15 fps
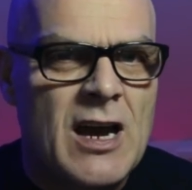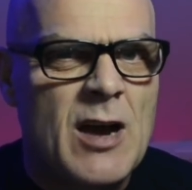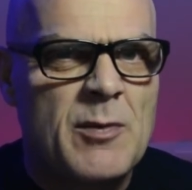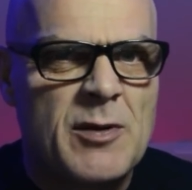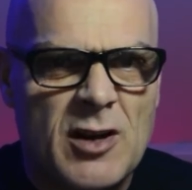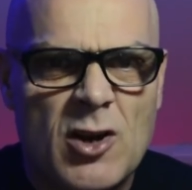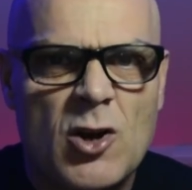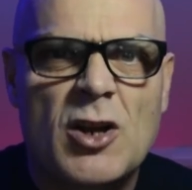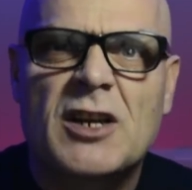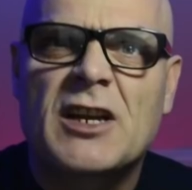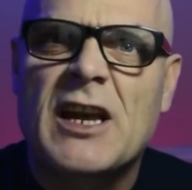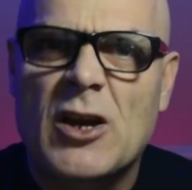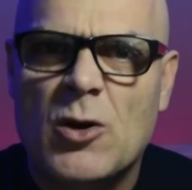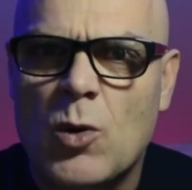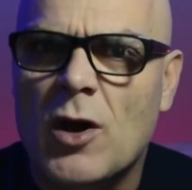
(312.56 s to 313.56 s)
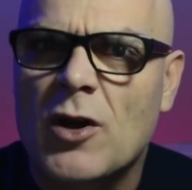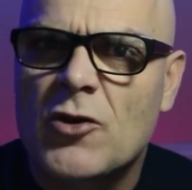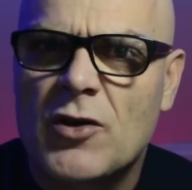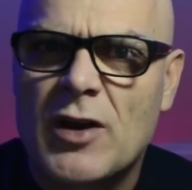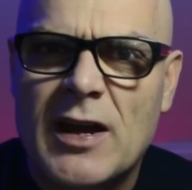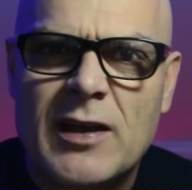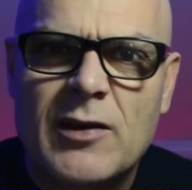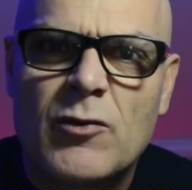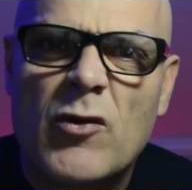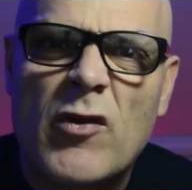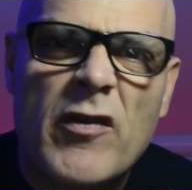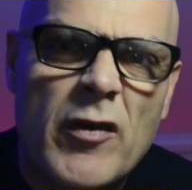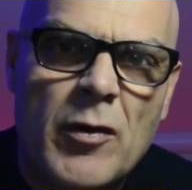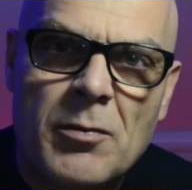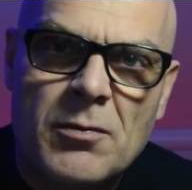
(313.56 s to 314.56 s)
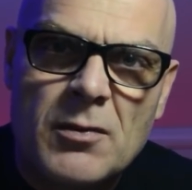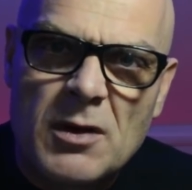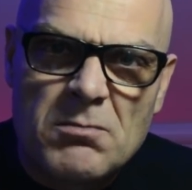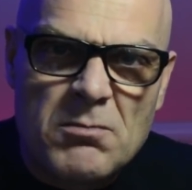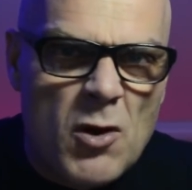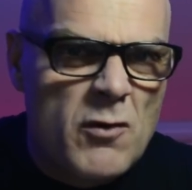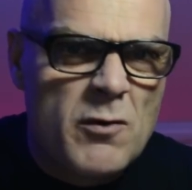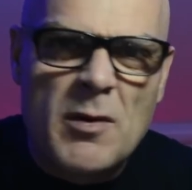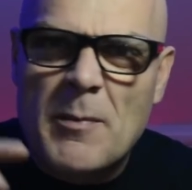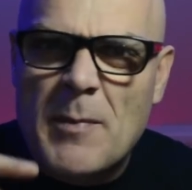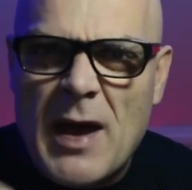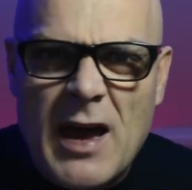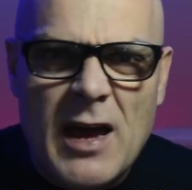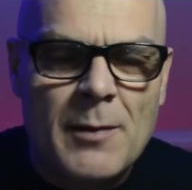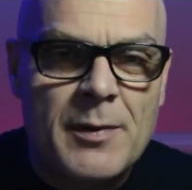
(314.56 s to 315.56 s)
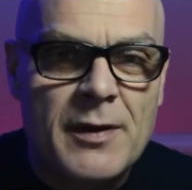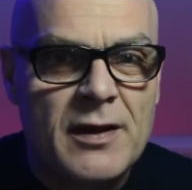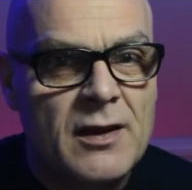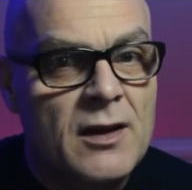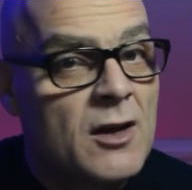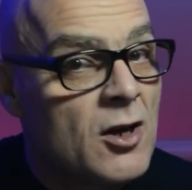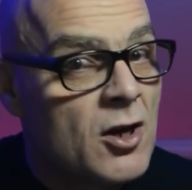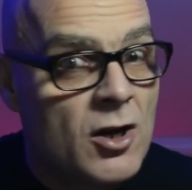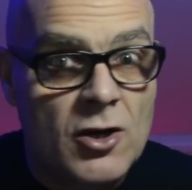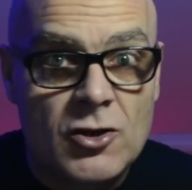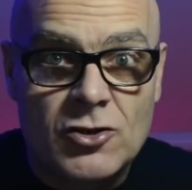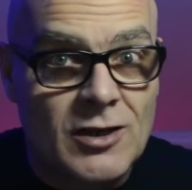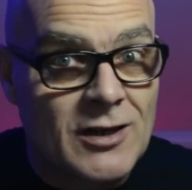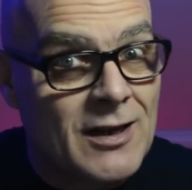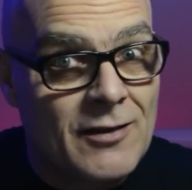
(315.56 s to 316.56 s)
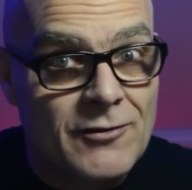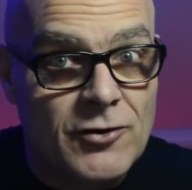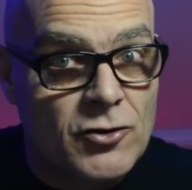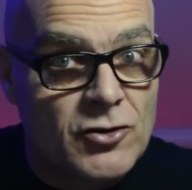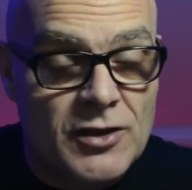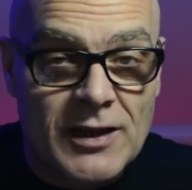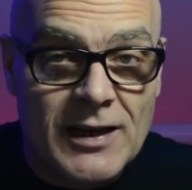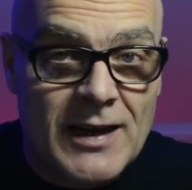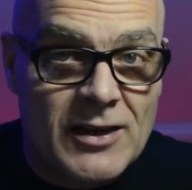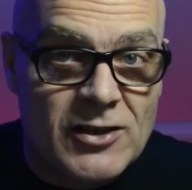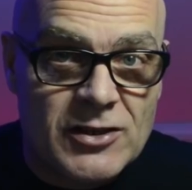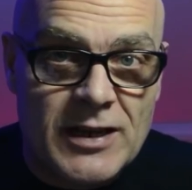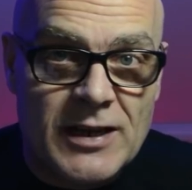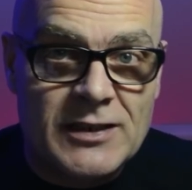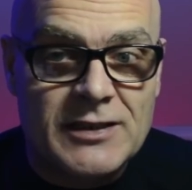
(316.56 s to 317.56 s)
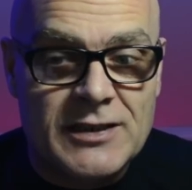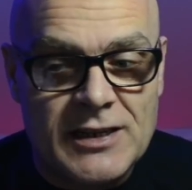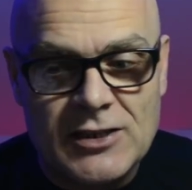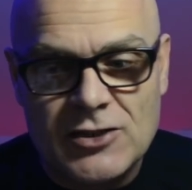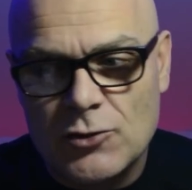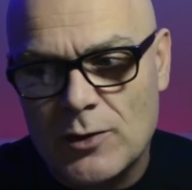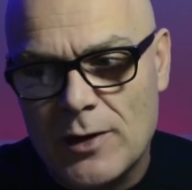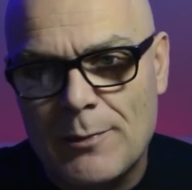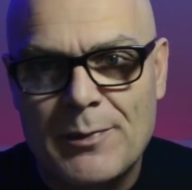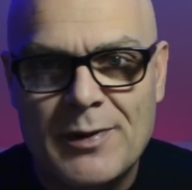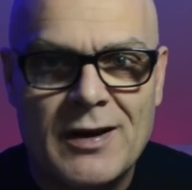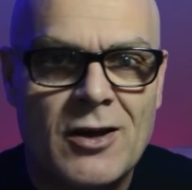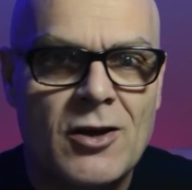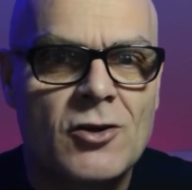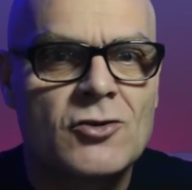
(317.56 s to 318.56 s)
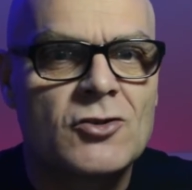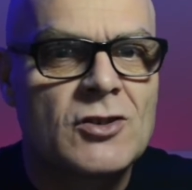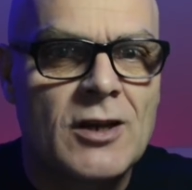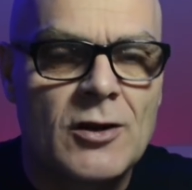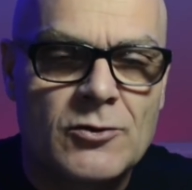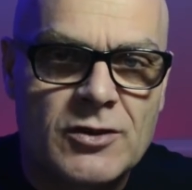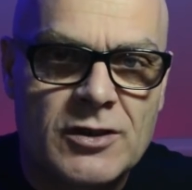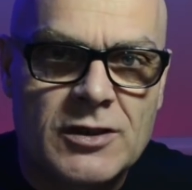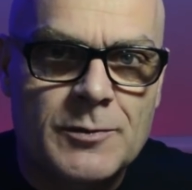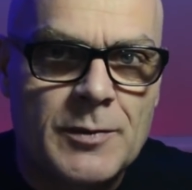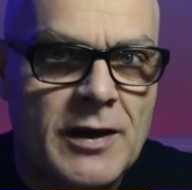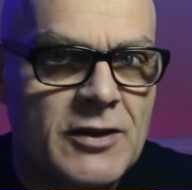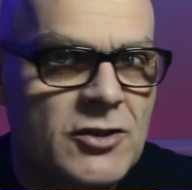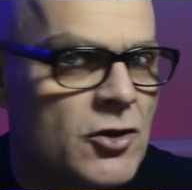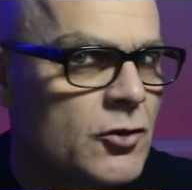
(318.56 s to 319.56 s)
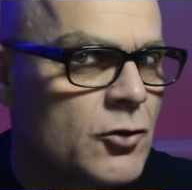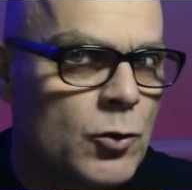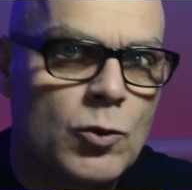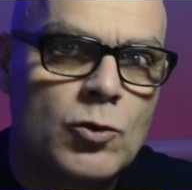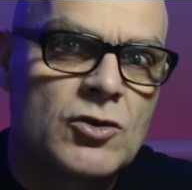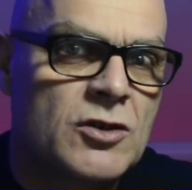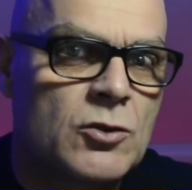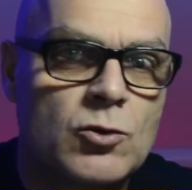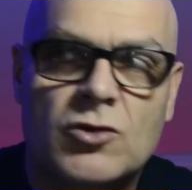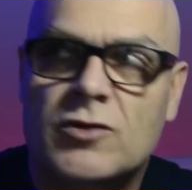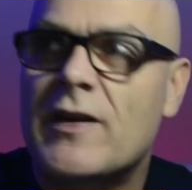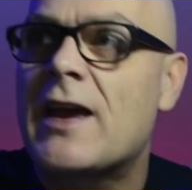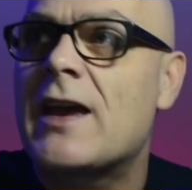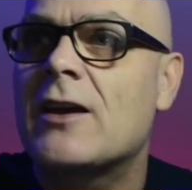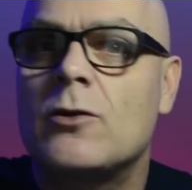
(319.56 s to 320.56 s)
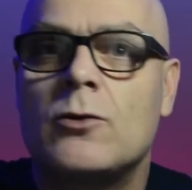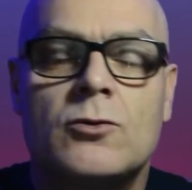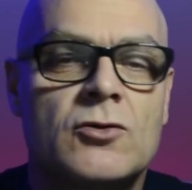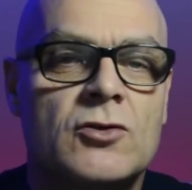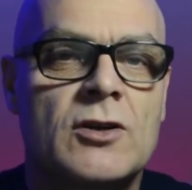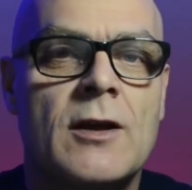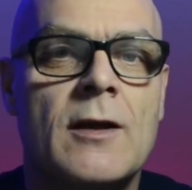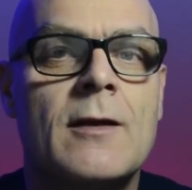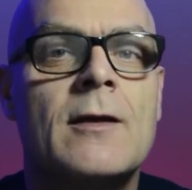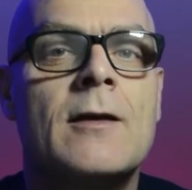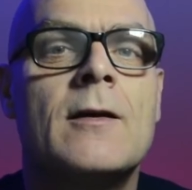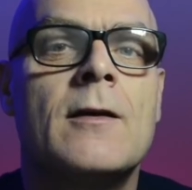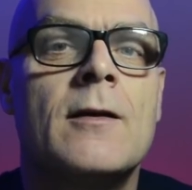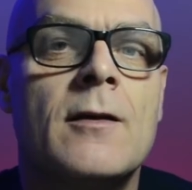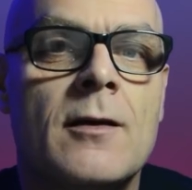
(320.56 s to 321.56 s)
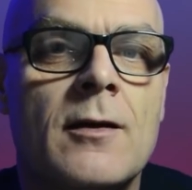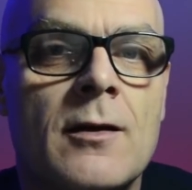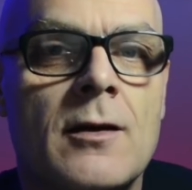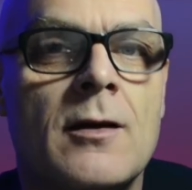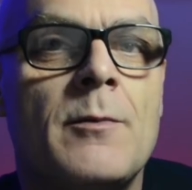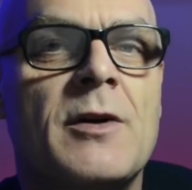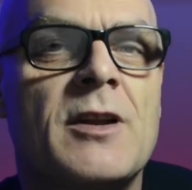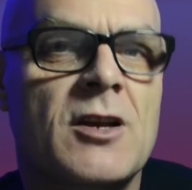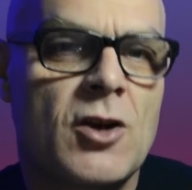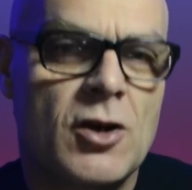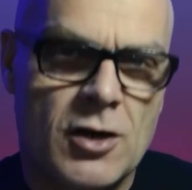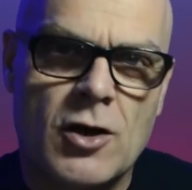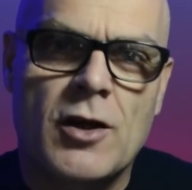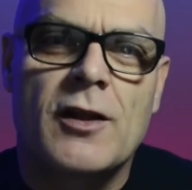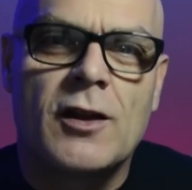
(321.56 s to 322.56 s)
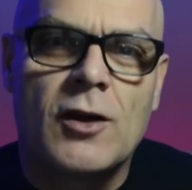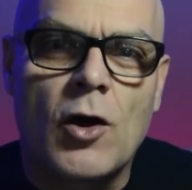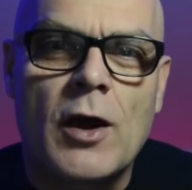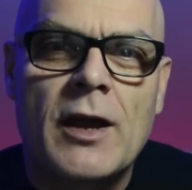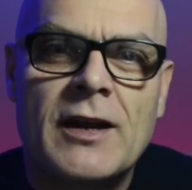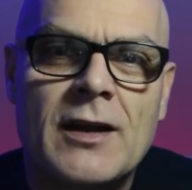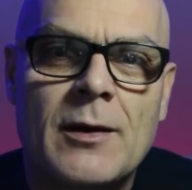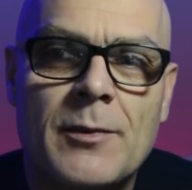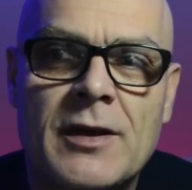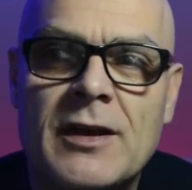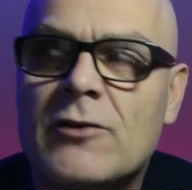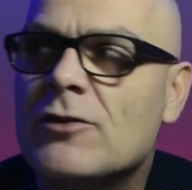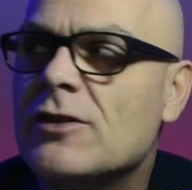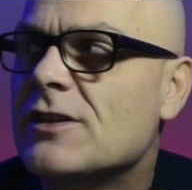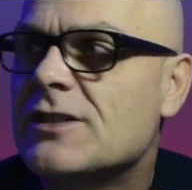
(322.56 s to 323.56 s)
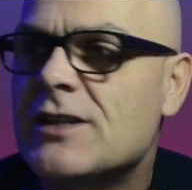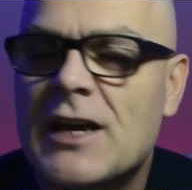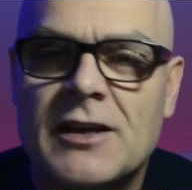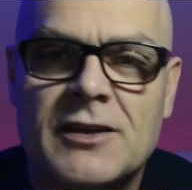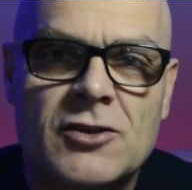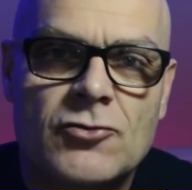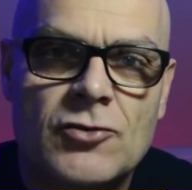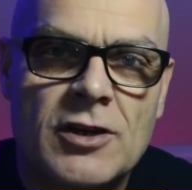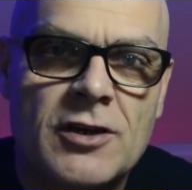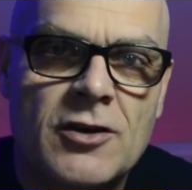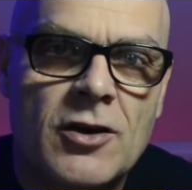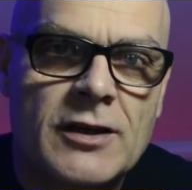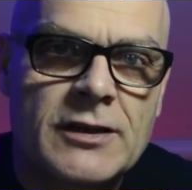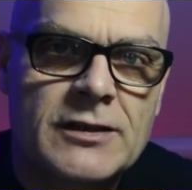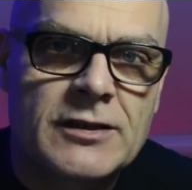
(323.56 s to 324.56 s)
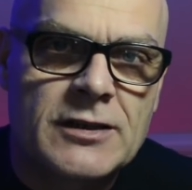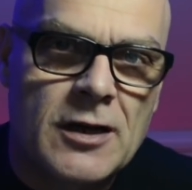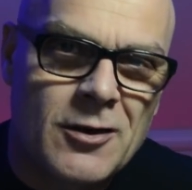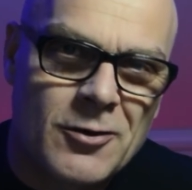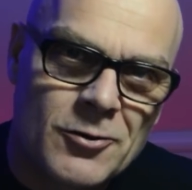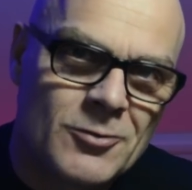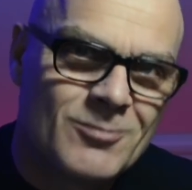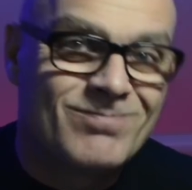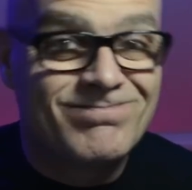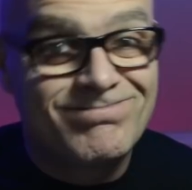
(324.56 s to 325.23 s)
I mean, I like to get quite creative with them, move them about a bit. I used to love using the lounge downstairs because we had plants, loads of space. I do all sorts of angles, but I kind of like the lighting up here and the sound is really nice. So,